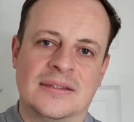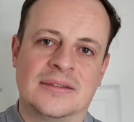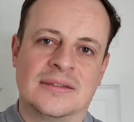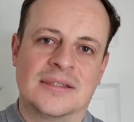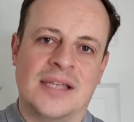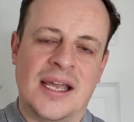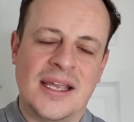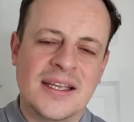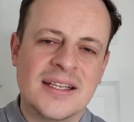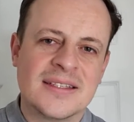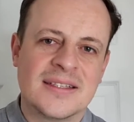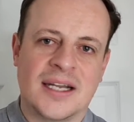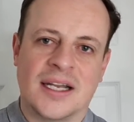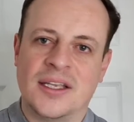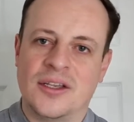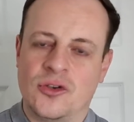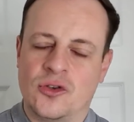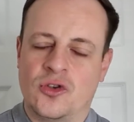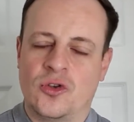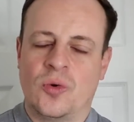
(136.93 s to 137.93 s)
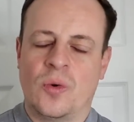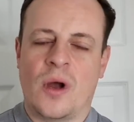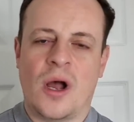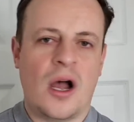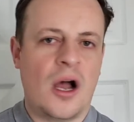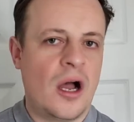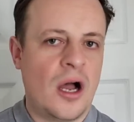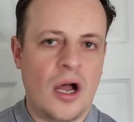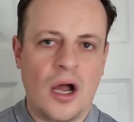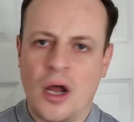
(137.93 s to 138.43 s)
They can take you to a
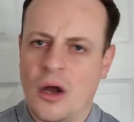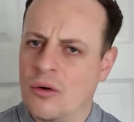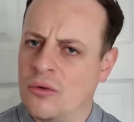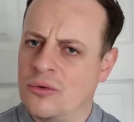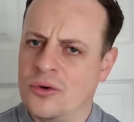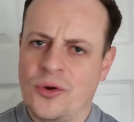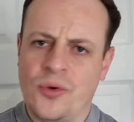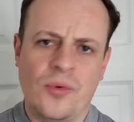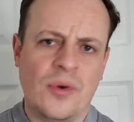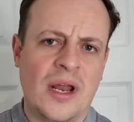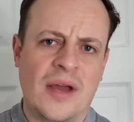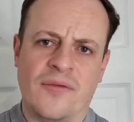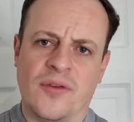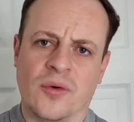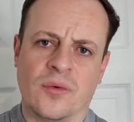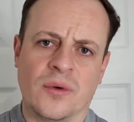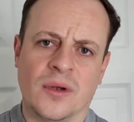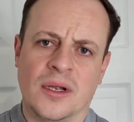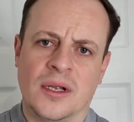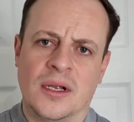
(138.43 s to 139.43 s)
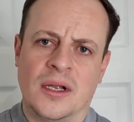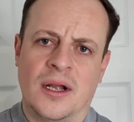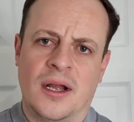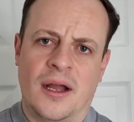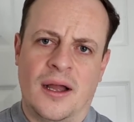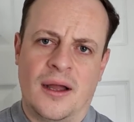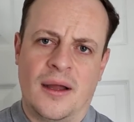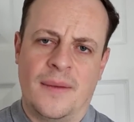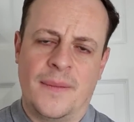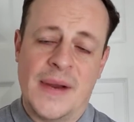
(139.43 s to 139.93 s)
whole new level.
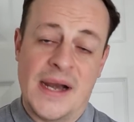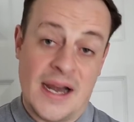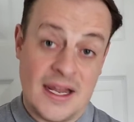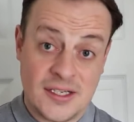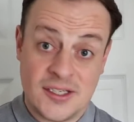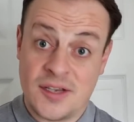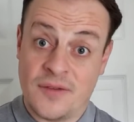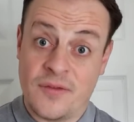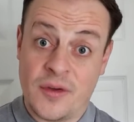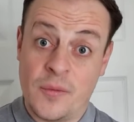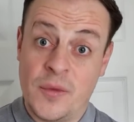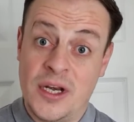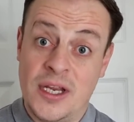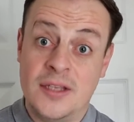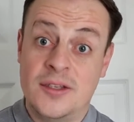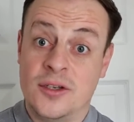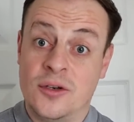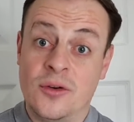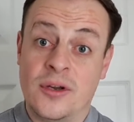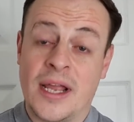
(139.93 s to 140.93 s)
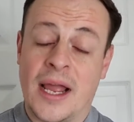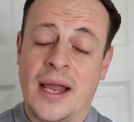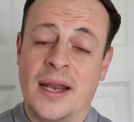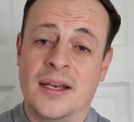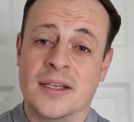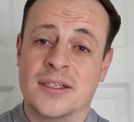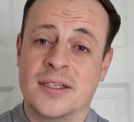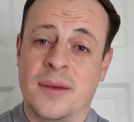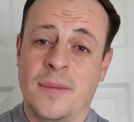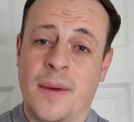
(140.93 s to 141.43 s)
And that's something we need to look at in the
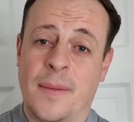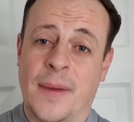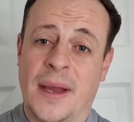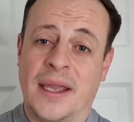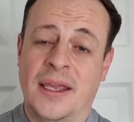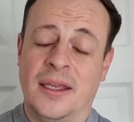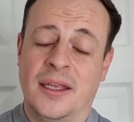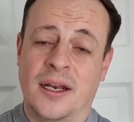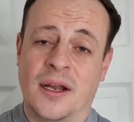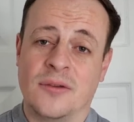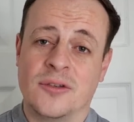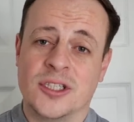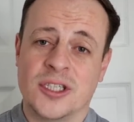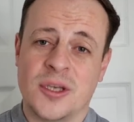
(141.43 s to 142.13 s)
summer, mate. You know,